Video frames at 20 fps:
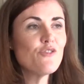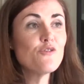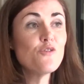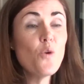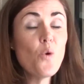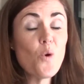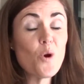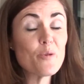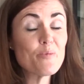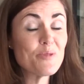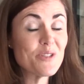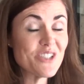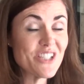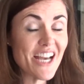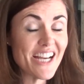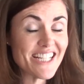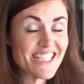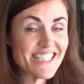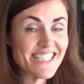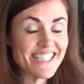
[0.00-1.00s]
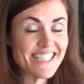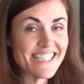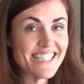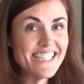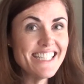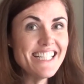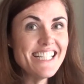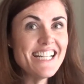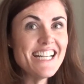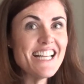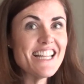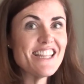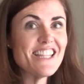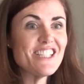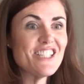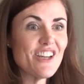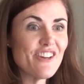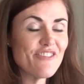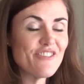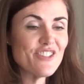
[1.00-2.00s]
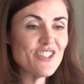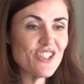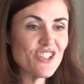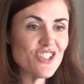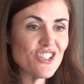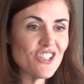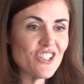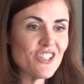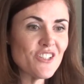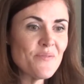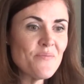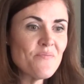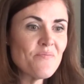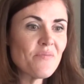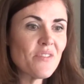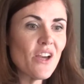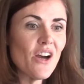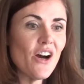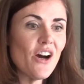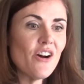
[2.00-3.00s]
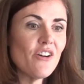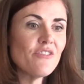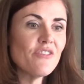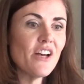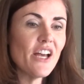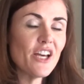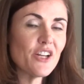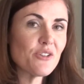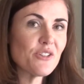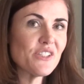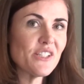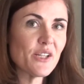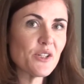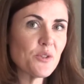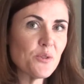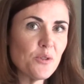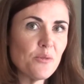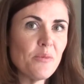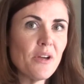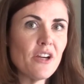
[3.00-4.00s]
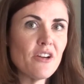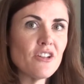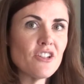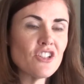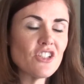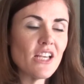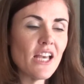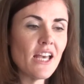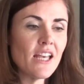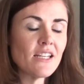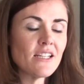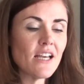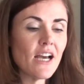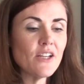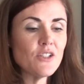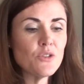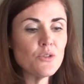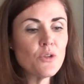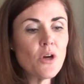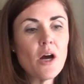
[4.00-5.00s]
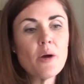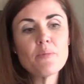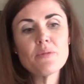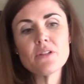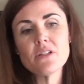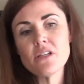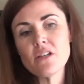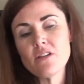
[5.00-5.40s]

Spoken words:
for protecting the definition of a heterosexual marriage. And I do not